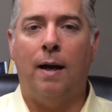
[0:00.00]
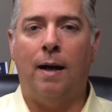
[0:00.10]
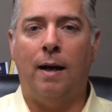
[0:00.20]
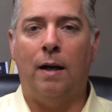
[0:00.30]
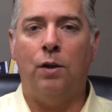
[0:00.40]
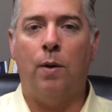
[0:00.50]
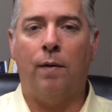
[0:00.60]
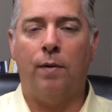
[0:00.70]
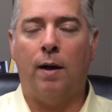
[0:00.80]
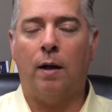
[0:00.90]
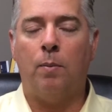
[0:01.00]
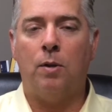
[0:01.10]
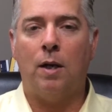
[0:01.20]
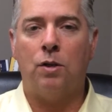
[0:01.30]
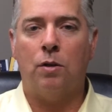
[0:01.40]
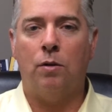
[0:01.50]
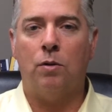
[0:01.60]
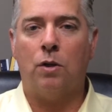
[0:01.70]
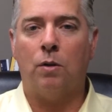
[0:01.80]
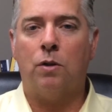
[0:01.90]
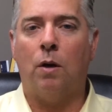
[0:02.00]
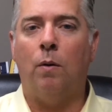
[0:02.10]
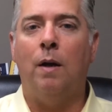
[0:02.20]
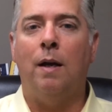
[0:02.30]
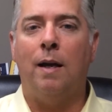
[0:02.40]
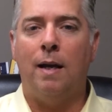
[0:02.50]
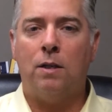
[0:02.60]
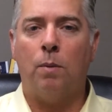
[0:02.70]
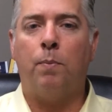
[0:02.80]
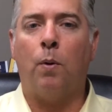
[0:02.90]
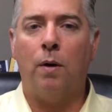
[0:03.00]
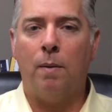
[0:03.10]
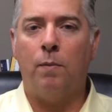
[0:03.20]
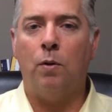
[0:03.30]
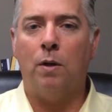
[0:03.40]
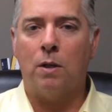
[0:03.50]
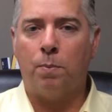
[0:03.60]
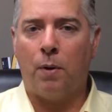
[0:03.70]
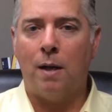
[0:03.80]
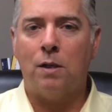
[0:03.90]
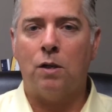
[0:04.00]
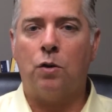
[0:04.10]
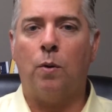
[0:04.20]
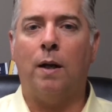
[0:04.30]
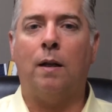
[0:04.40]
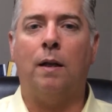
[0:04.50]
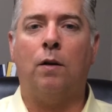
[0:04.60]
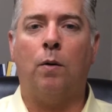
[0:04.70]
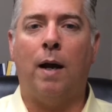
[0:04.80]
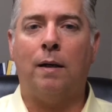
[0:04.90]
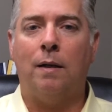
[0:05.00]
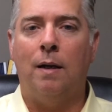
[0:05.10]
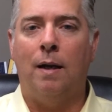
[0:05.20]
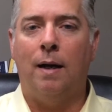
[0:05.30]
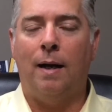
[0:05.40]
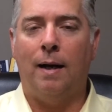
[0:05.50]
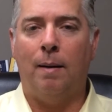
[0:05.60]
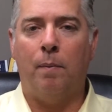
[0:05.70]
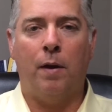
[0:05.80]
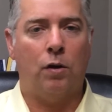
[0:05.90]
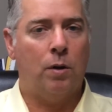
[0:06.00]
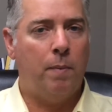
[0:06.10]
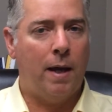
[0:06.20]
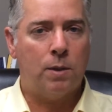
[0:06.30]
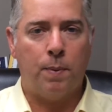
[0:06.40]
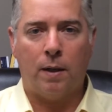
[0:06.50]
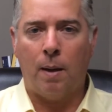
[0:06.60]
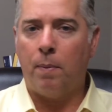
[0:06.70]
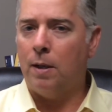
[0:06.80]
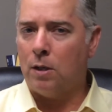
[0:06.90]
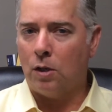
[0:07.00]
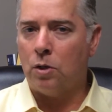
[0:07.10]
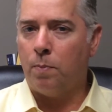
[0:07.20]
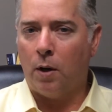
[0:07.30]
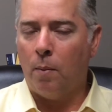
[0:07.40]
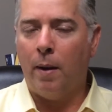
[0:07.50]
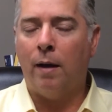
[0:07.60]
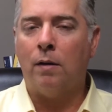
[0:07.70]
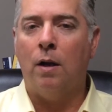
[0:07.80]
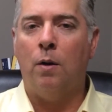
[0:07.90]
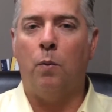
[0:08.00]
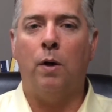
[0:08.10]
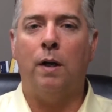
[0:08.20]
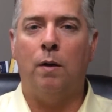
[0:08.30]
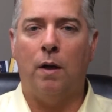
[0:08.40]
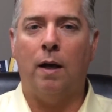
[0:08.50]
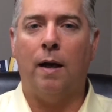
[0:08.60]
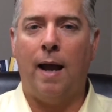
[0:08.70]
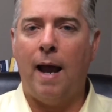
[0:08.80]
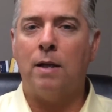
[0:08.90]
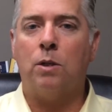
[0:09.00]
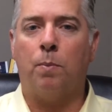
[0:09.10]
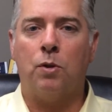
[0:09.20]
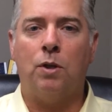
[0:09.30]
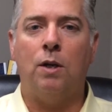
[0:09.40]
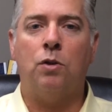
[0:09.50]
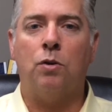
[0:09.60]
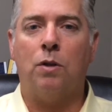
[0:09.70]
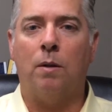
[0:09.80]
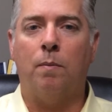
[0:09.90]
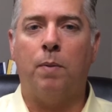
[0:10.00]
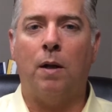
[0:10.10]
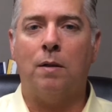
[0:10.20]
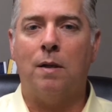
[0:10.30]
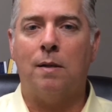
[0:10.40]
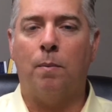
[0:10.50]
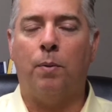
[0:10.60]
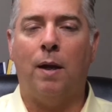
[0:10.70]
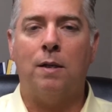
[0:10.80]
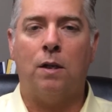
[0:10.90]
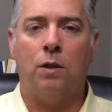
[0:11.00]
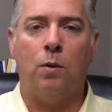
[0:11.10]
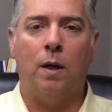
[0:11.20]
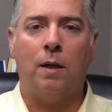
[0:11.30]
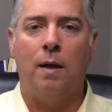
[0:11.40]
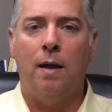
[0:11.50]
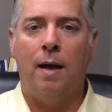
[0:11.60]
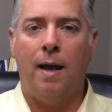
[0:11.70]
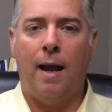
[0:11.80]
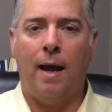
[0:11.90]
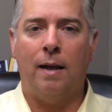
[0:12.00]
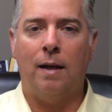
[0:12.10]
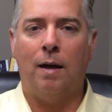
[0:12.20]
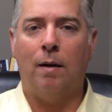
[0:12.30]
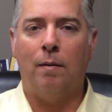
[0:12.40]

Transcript: and you have the documentation to do so. So it's important to do this process critically correct. A good management company such as Paramount has the procedures and policies in place to do it. And